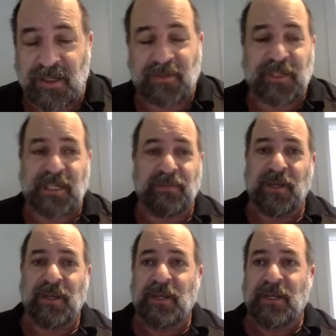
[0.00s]
You don't have to keep
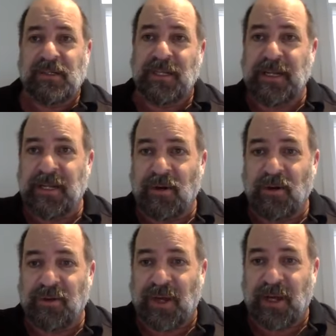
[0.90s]
deleting
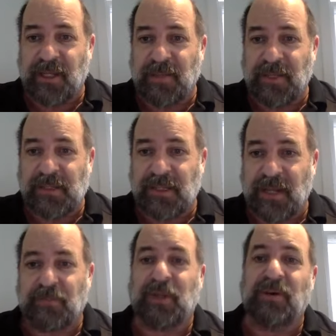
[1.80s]
old documents and
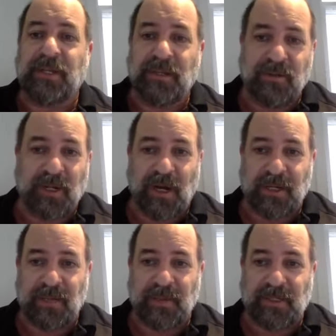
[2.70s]
uploading new
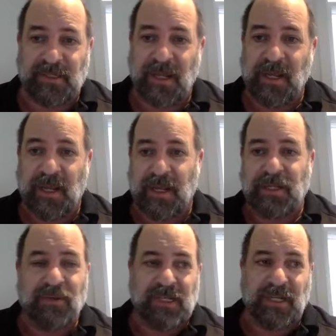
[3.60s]
documents and
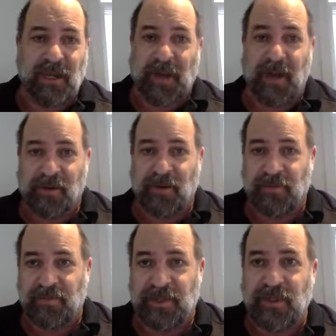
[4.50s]
using up
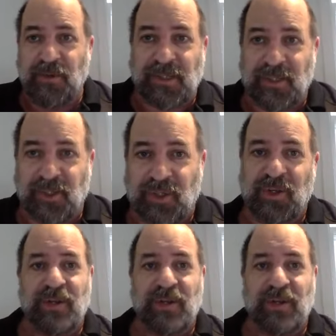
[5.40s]
other usage.